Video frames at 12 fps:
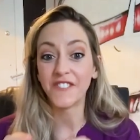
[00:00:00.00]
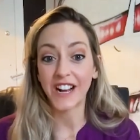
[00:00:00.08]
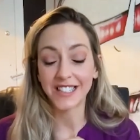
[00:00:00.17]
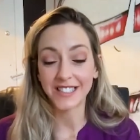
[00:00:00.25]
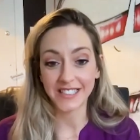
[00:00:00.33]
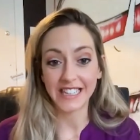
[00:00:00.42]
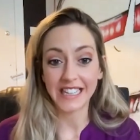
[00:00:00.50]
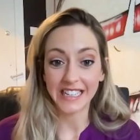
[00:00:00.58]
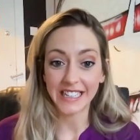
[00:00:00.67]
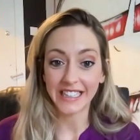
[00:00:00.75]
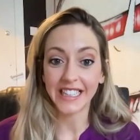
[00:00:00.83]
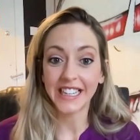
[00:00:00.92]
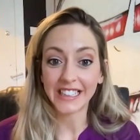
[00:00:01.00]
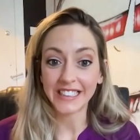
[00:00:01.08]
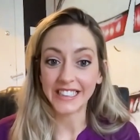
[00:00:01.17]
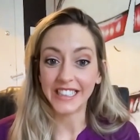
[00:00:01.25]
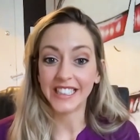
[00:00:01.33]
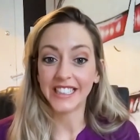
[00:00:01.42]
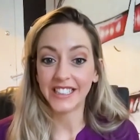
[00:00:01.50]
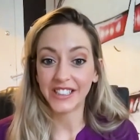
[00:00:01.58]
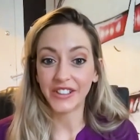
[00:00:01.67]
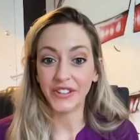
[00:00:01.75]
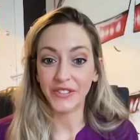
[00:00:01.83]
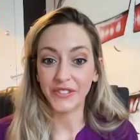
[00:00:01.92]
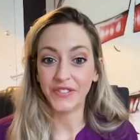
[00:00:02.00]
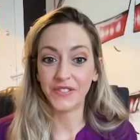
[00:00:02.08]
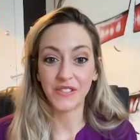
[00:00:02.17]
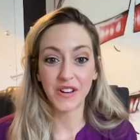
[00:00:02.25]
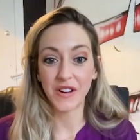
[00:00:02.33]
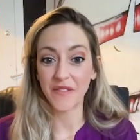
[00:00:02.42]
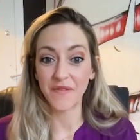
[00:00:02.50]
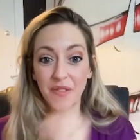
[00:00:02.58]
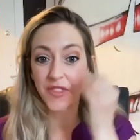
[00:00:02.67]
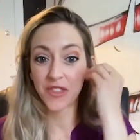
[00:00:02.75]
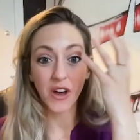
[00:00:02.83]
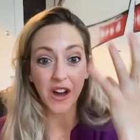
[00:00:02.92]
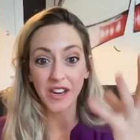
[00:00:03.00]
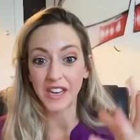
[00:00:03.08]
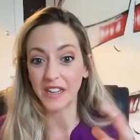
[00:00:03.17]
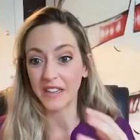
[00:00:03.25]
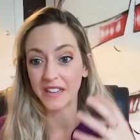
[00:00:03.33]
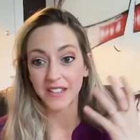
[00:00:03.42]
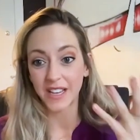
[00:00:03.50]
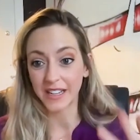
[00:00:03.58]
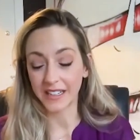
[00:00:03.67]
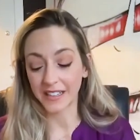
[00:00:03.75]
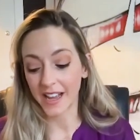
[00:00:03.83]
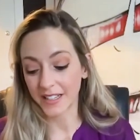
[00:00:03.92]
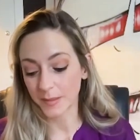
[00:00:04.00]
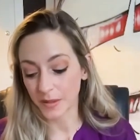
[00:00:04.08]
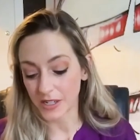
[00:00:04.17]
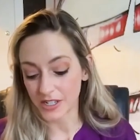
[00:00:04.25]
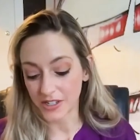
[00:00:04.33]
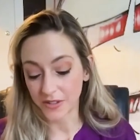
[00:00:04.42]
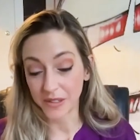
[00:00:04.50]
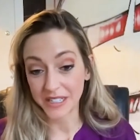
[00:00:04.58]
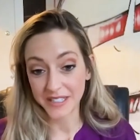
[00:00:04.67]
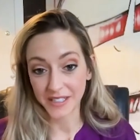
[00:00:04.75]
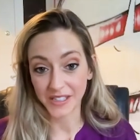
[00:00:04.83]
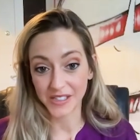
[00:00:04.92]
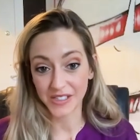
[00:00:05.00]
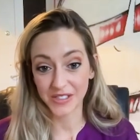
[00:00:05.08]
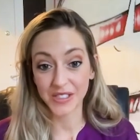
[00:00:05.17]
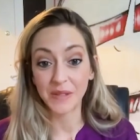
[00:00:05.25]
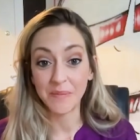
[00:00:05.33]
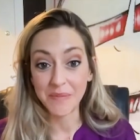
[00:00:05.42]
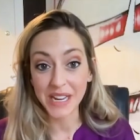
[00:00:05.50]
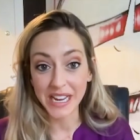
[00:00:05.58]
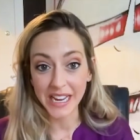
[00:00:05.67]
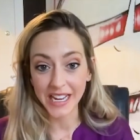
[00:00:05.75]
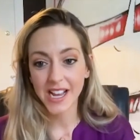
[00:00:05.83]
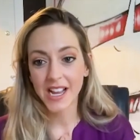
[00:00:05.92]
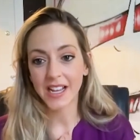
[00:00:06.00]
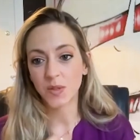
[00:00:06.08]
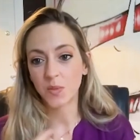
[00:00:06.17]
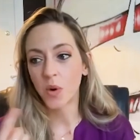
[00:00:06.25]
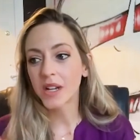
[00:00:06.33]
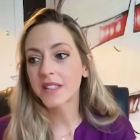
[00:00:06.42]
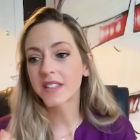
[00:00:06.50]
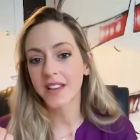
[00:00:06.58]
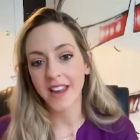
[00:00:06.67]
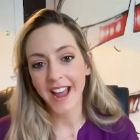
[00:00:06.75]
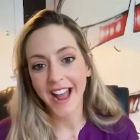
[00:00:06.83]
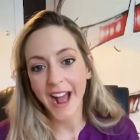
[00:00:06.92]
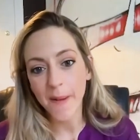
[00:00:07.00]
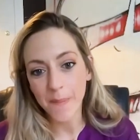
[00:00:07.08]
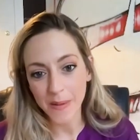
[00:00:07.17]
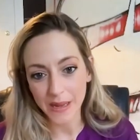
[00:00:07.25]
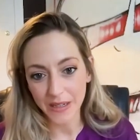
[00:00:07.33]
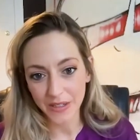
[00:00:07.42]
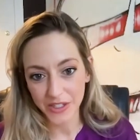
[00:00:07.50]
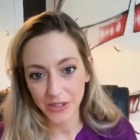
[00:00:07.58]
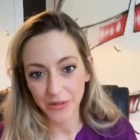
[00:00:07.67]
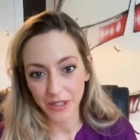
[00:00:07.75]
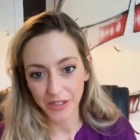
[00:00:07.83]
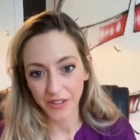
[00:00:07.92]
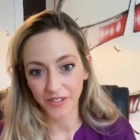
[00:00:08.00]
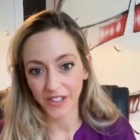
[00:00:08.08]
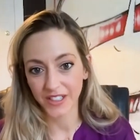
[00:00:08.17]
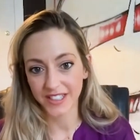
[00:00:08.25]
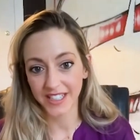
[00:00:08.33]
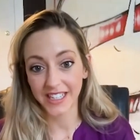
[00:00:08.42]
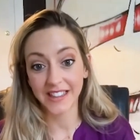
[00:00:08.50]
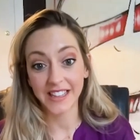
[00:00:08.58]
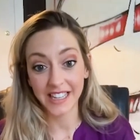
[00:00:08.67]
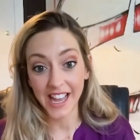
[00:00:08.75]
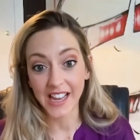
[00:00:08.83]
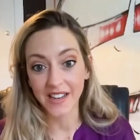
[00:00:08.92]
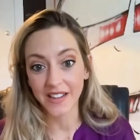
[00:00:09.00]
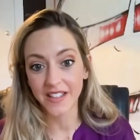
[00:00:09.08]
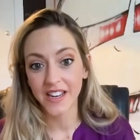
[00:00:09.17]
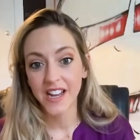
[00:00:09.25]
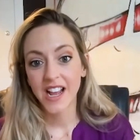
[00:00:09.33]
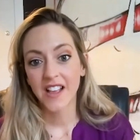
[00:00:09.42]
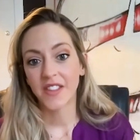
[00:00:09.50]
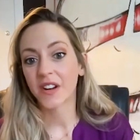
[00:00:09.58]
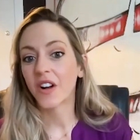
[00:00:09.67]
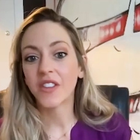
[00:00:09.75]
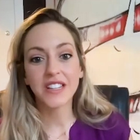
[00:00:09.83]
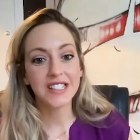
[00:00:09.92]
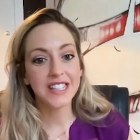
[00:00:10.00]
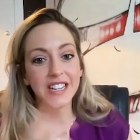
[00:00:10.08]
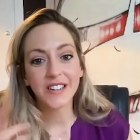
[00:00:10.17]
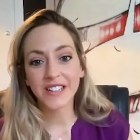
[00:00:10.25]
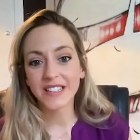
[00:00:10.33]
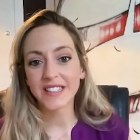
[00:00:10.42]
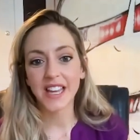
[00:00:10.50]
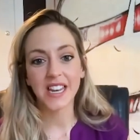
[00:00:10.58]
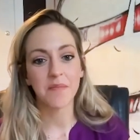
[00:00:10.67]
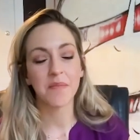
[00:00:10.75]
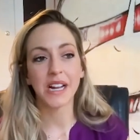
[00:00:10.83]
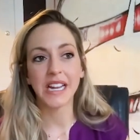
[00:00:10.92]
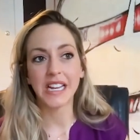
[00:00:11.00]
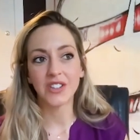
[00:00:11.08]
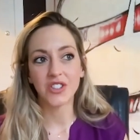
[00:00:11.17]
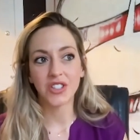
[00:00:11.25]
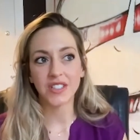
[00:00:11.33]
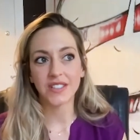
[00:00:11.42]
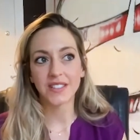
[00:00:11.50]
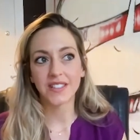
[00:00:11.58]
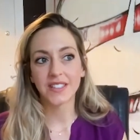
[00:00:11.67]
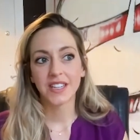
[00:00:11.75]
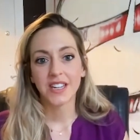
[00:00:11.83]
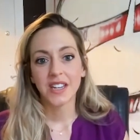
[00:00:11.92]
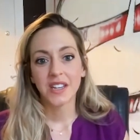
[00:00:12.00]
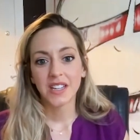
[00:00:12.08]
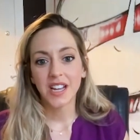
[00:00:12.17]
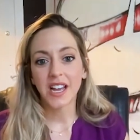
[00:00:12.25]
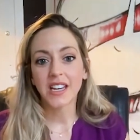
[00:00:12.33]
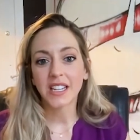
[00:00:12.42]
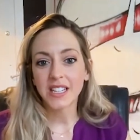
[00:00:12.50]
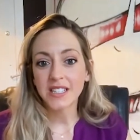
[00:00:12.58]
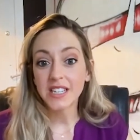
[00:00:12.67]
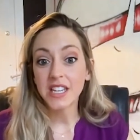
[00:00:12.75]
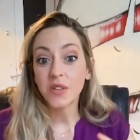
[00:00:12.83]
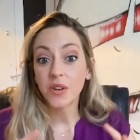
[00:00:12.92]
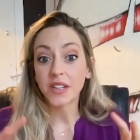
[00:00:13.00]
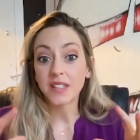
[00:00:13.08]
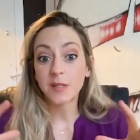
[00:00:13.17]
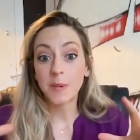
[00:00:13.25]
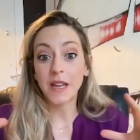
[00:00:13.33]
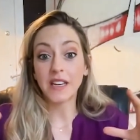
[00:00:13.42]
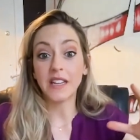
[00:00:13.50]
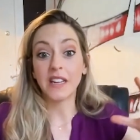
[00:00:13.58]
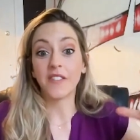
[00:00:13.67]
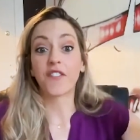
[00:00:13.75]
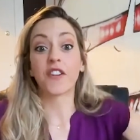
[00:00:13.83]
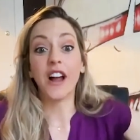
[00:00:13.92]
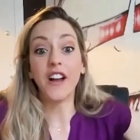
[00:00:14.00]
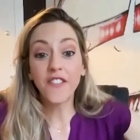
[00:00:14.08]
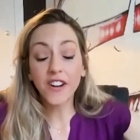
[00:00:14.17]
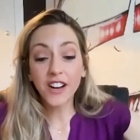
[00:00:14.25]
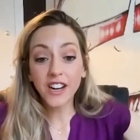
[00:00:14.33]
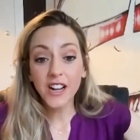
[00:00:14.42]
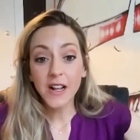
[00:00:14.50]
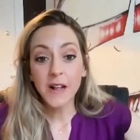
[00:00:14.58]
fascinating area of of thought and, and exploration and research to me is what's going to happen to the universe in the end there are all these theories that it might just kind of continue on expanding forever,